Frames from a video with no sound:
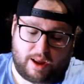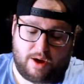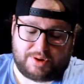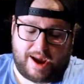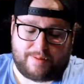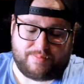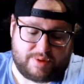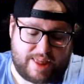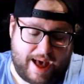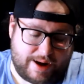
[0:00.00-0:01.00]
Okay,
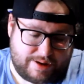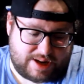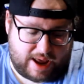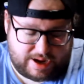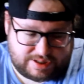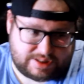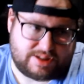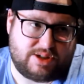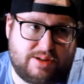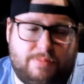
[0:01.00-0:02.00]
that
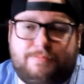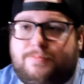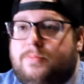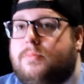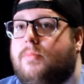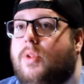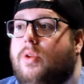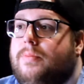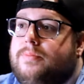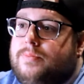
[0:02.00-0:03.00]
tastes
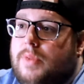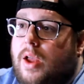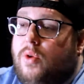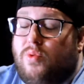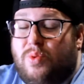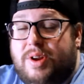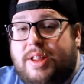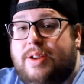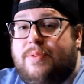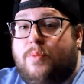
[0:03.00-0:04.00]

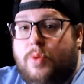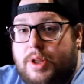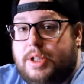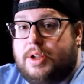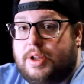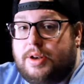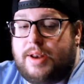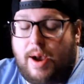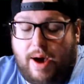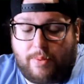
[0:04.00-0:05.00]
really, really good.
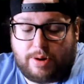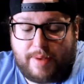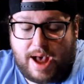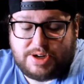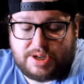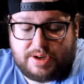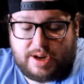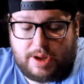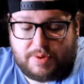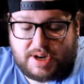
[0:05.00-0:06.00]
Now, I would imagine
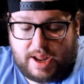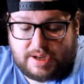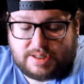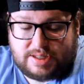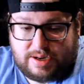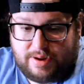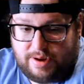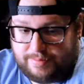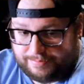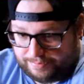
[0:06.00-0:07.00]
it would taste
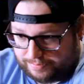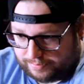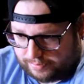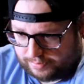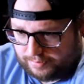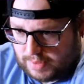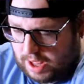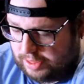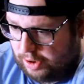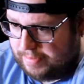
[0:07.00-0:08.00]

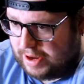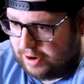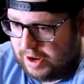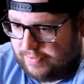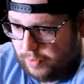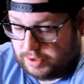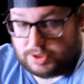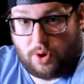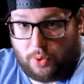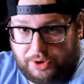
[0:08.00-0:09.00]
a little better if it was
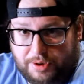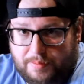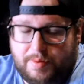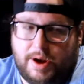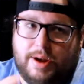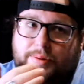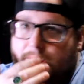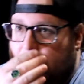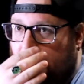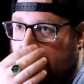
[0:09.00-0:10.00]
colder, but
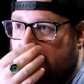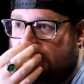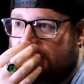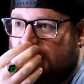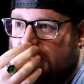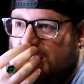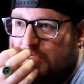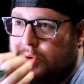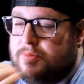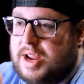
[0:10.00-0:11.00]

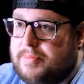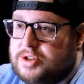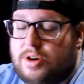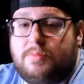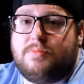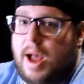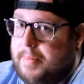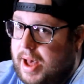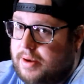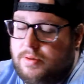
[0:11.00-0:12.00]
room temperature, not
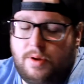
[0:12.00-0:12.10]
bad.